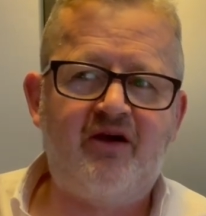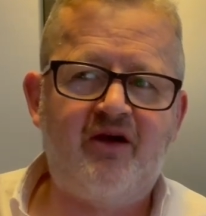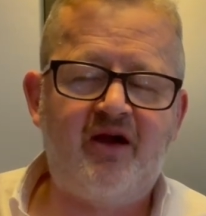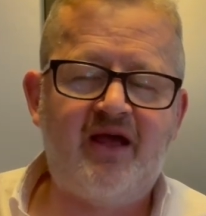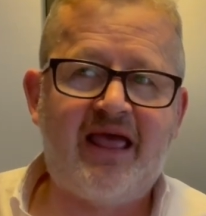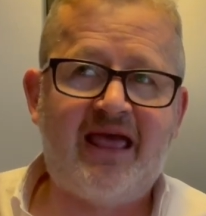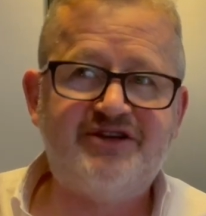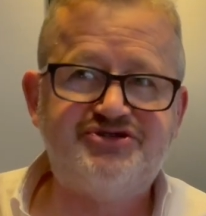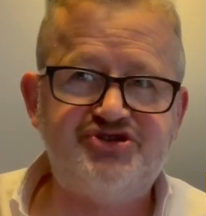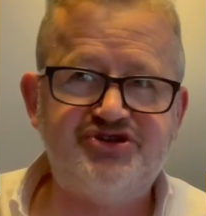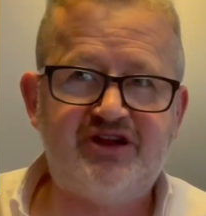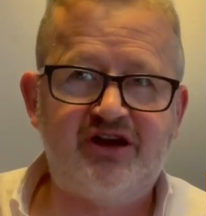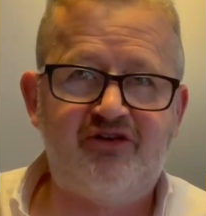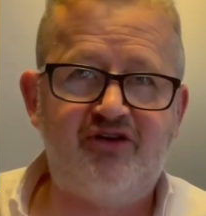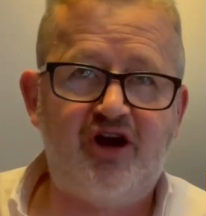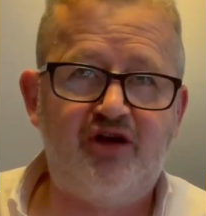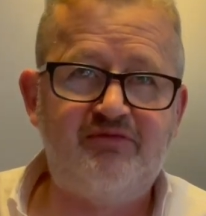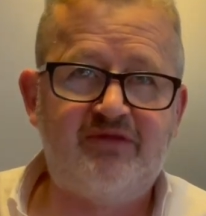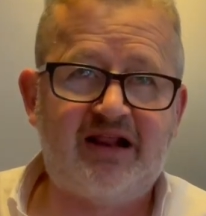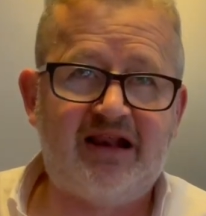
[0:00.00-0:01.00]
issued their
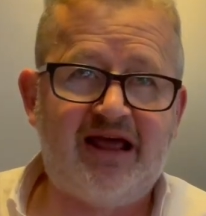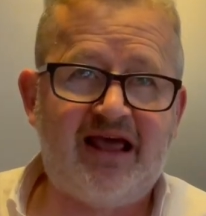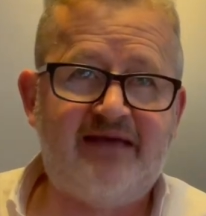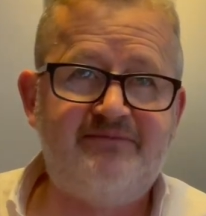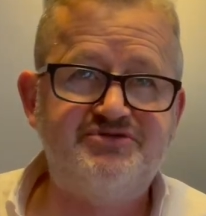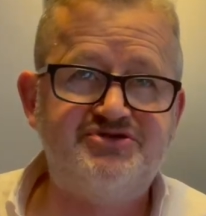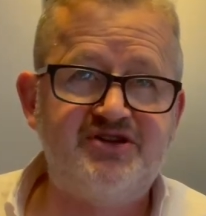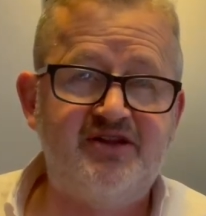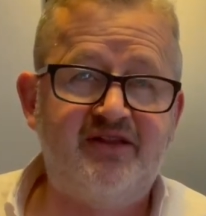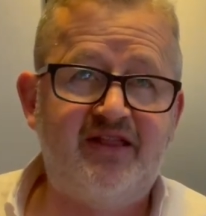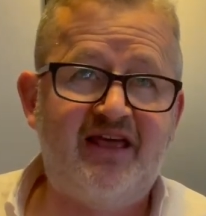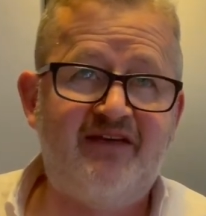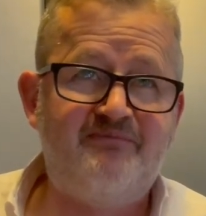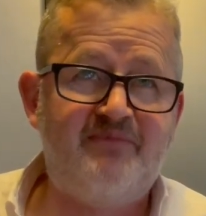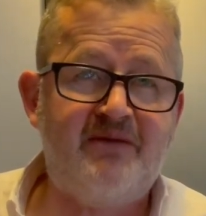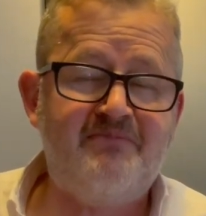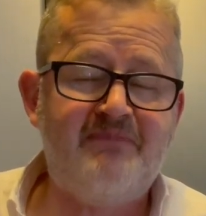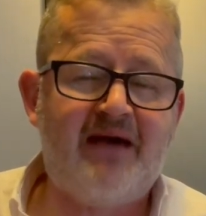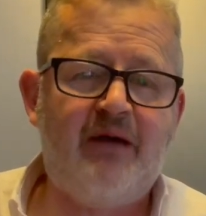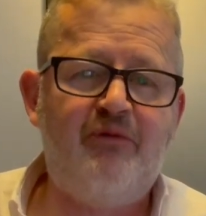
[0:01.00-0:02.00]
own claims and they've
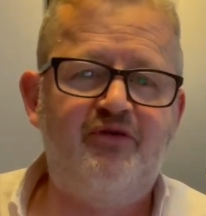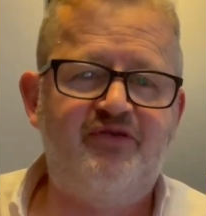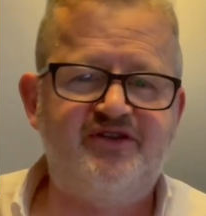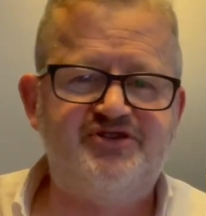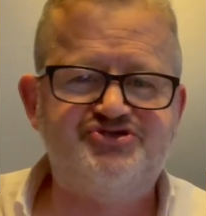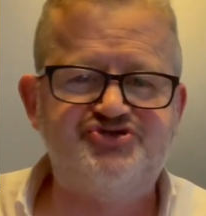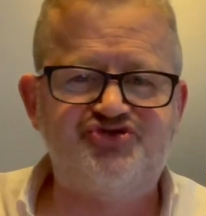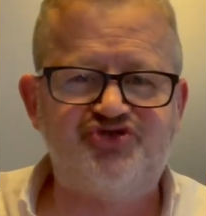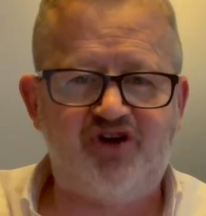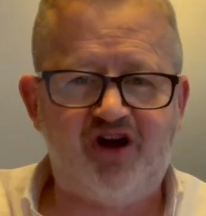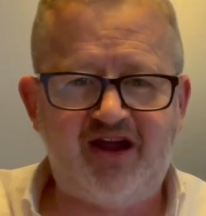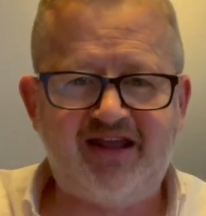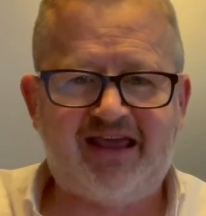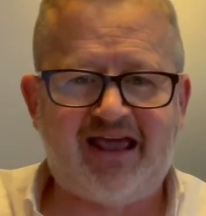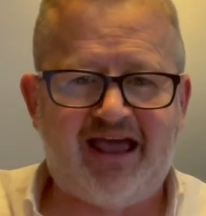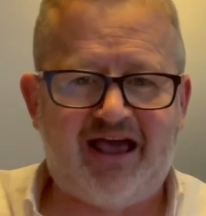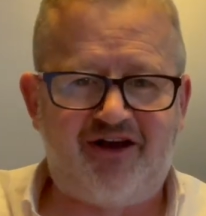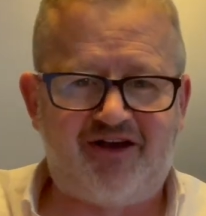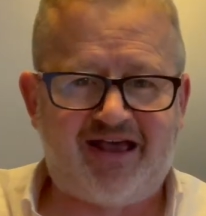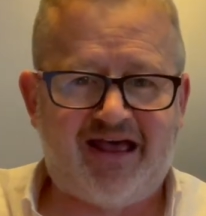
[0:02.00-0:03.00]
been met with a
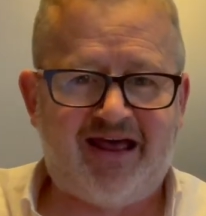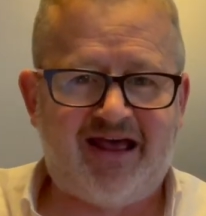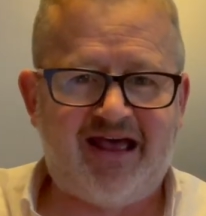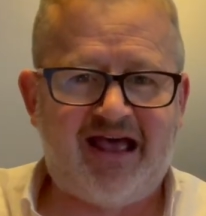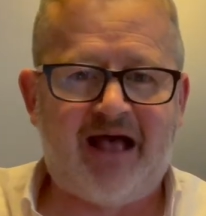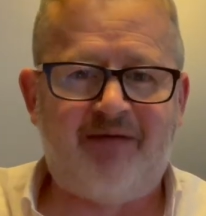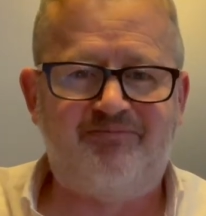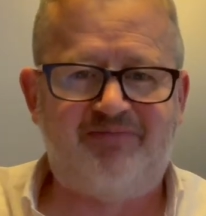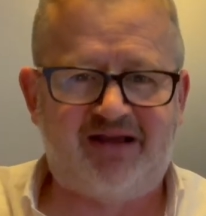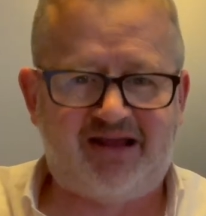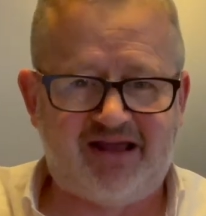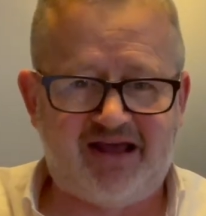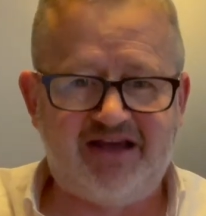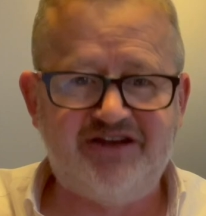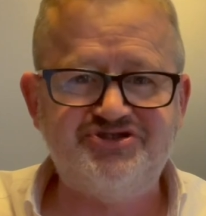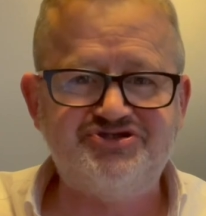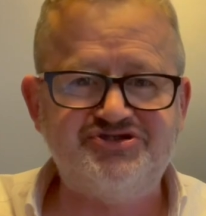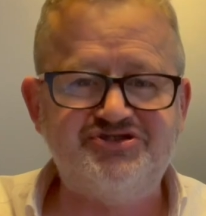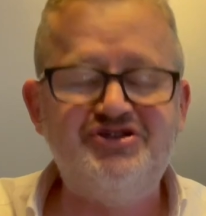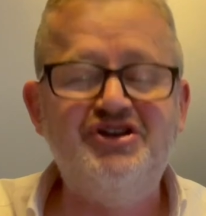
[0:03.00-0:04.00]
strikeout
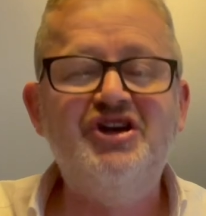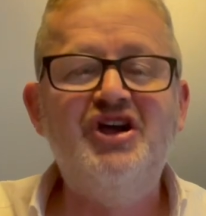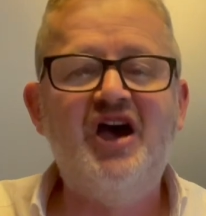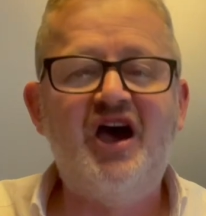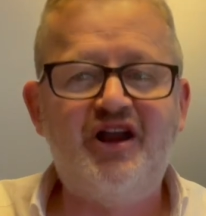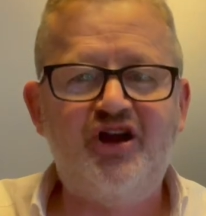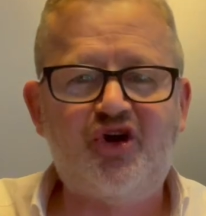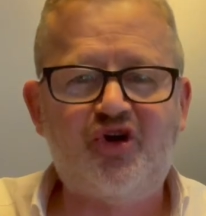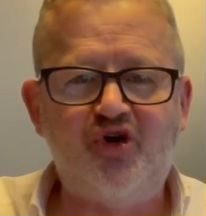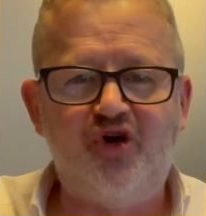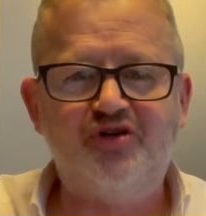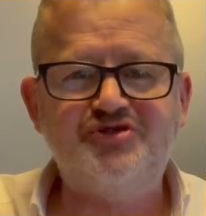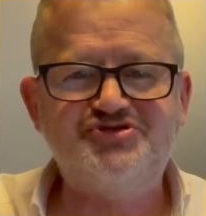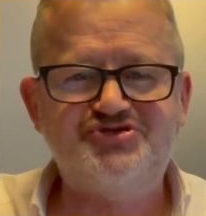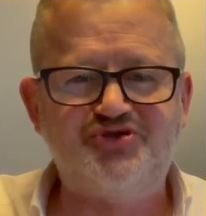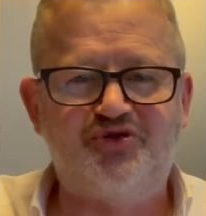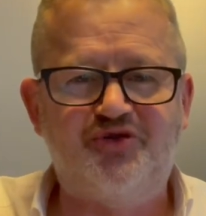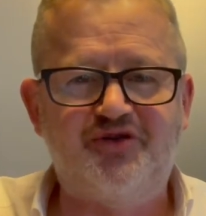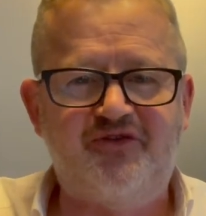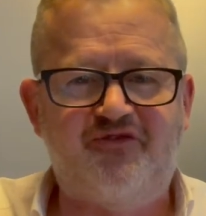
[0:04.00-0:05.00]
application and a costs
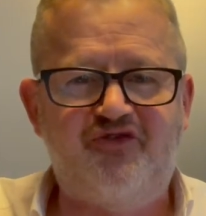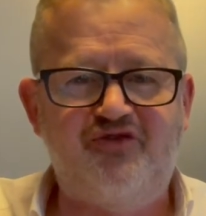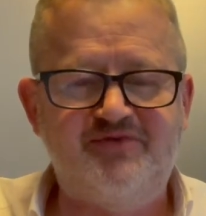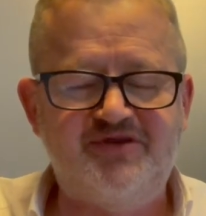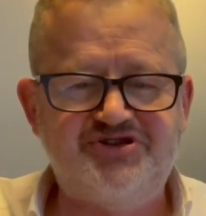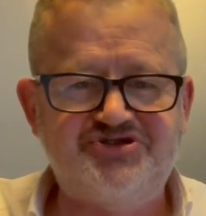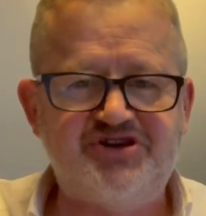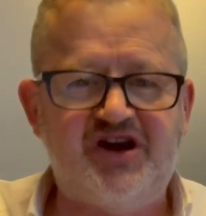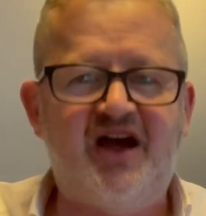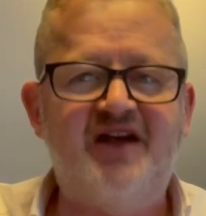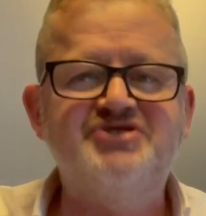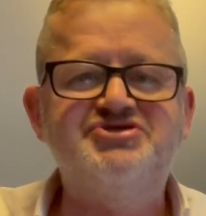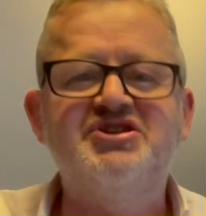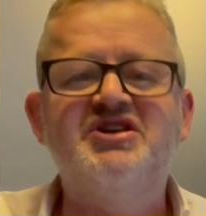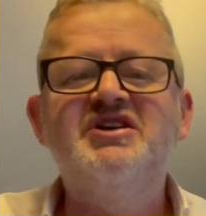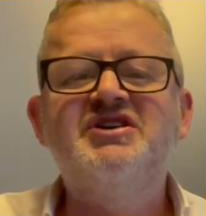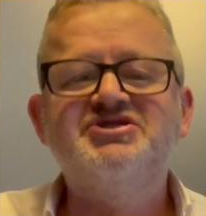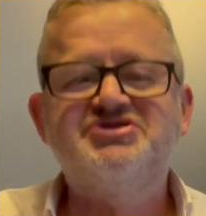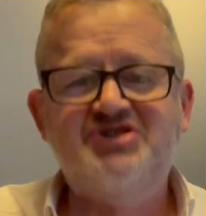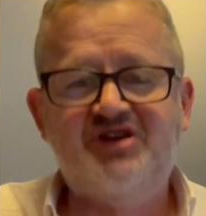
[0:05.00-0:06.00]
order from a judge
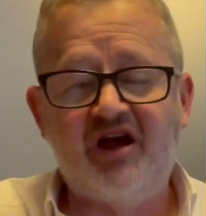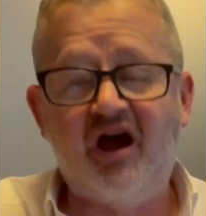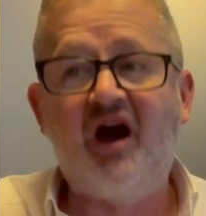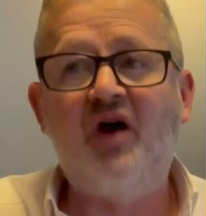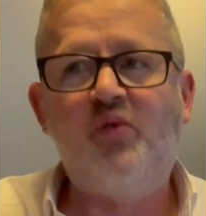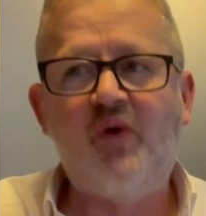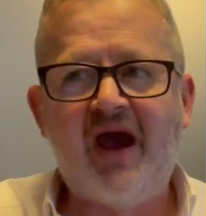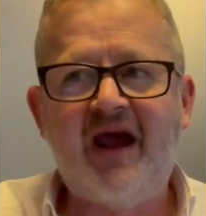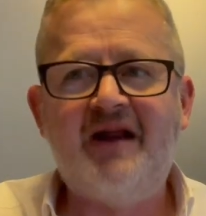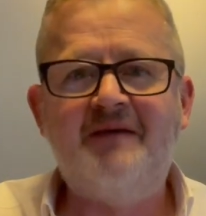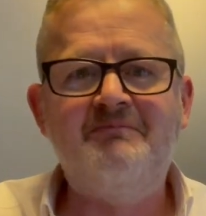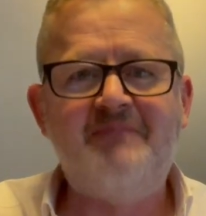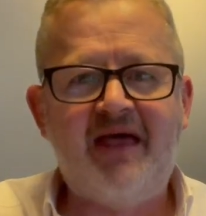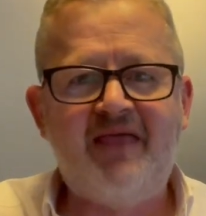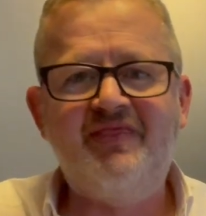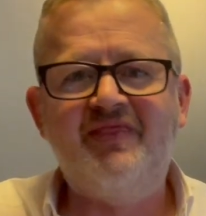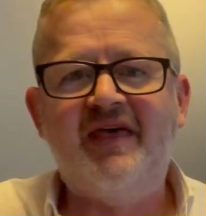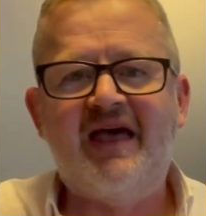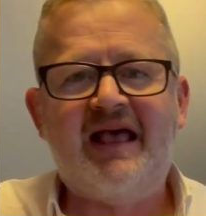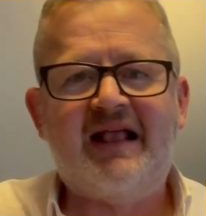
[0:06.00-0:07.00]
to go away and
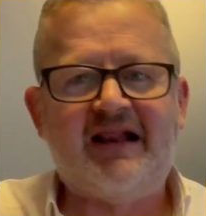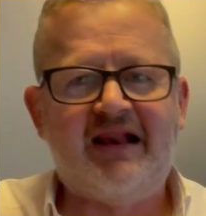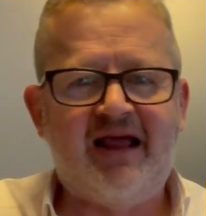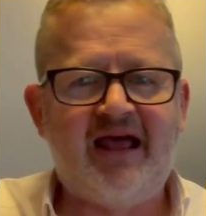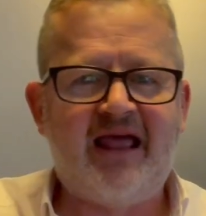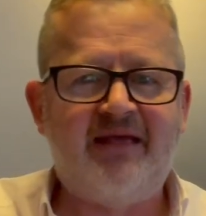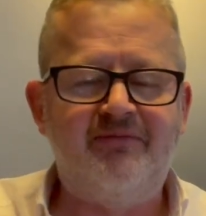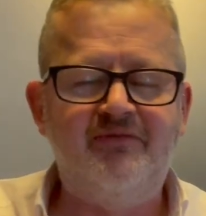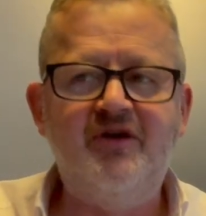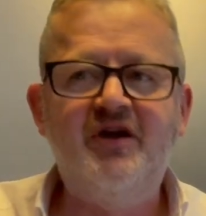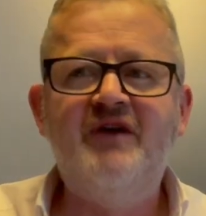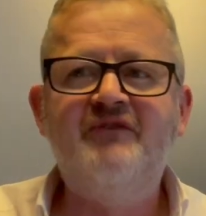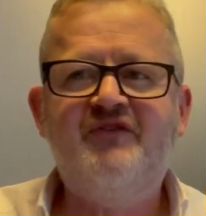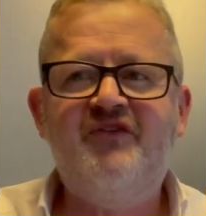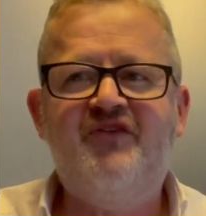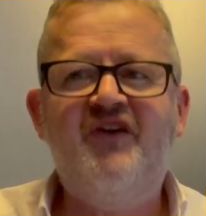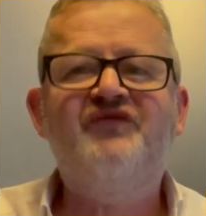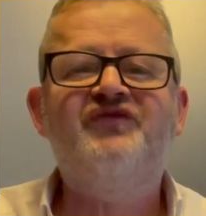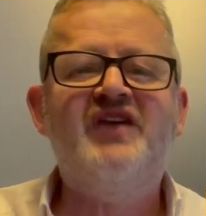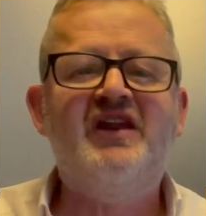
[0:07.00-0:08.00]
amend their claim for
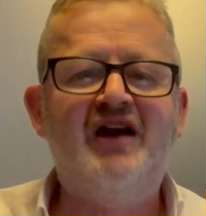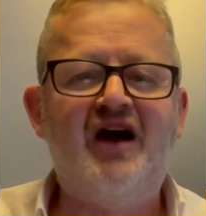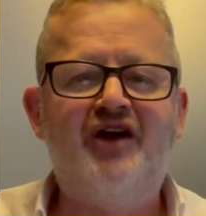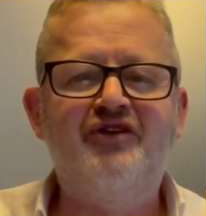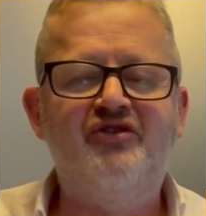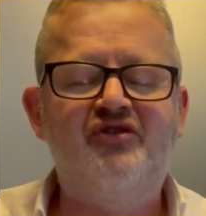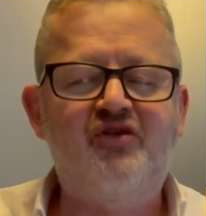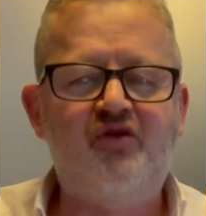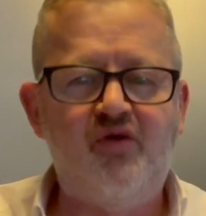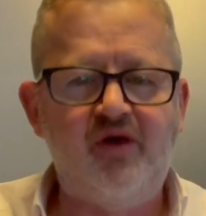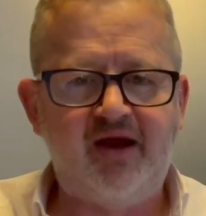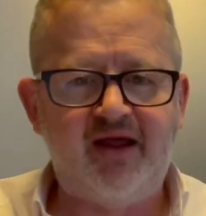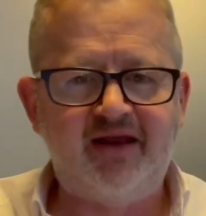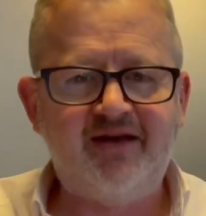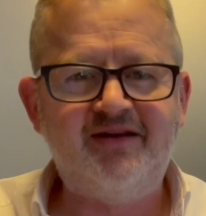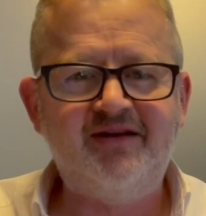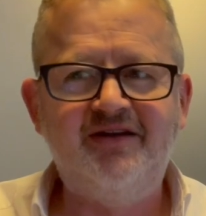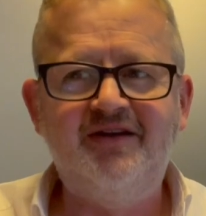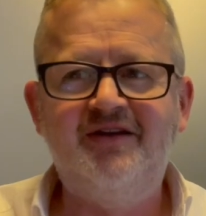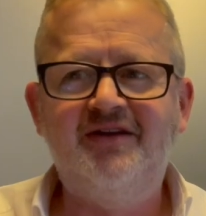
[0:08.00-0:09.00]
1,500 quid,